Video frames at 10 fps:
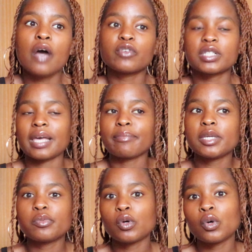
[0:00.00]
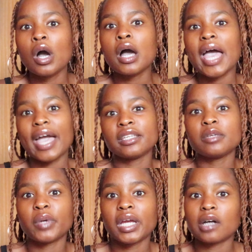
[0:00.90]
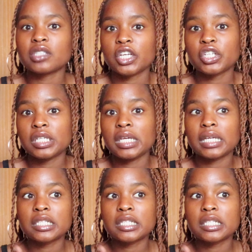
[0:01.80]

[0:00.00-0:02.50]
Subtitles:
for some people acne breakouts actually